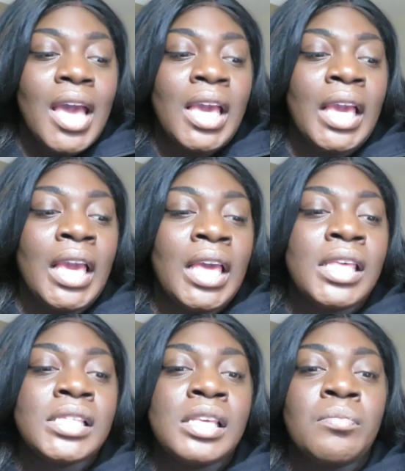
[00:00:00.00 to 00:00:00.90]

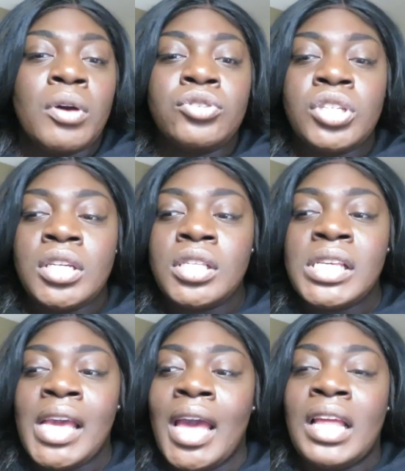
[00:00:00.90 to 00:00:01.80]
his emotions,
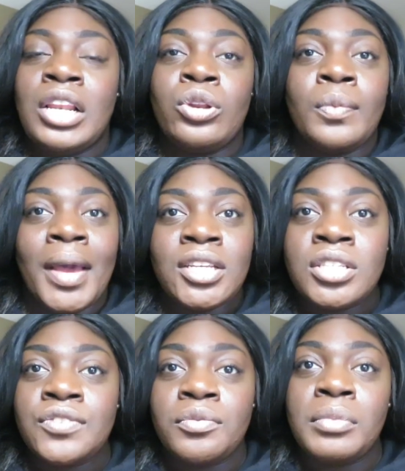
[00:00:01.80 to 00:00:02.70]
he had little
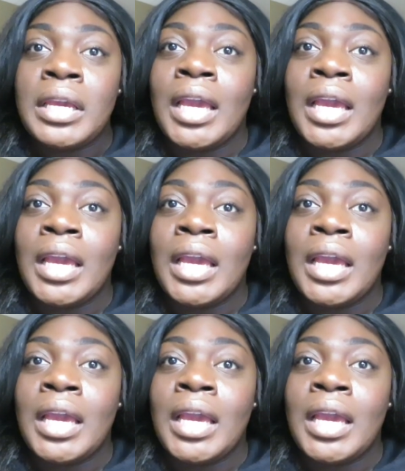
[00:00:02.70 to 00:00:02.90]
patience for me,